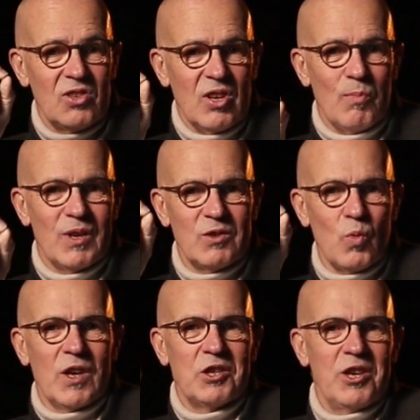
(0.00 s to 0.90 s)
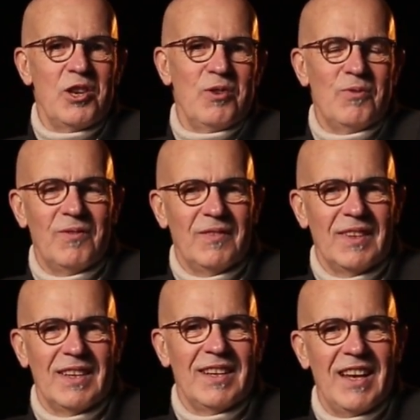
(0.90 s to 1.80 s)
someone's watching you
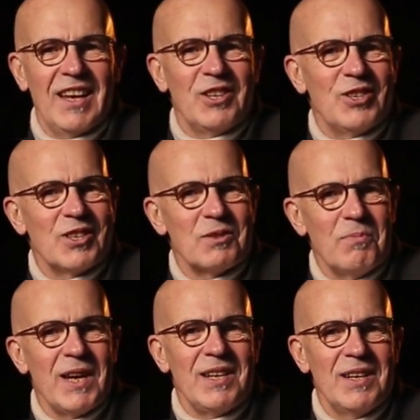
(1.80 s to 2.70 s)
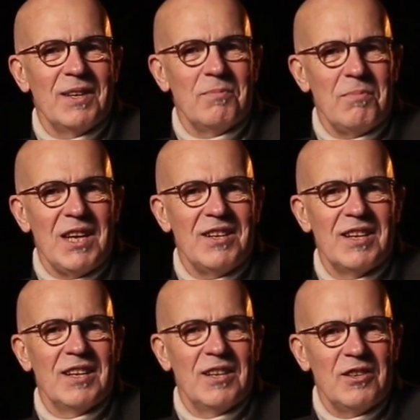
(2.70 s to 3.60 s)
and just might
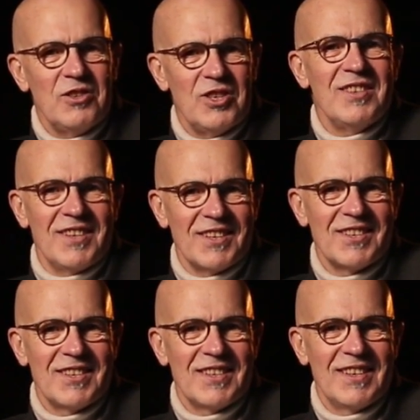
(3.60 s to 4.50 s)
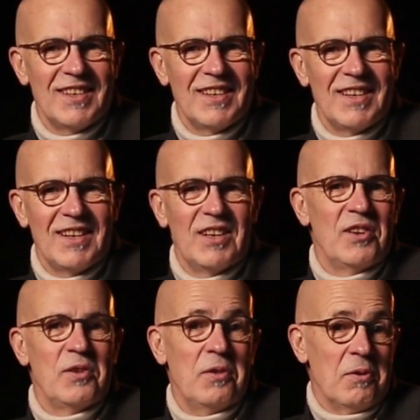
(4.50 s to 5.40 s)
meet Jesus
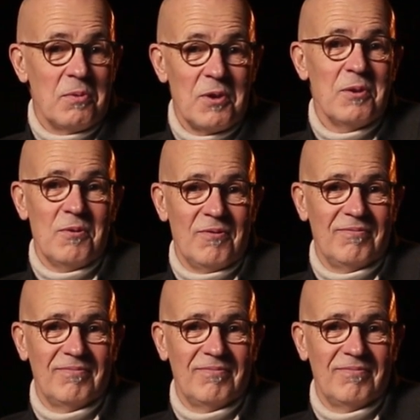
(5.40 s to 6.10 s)
through you.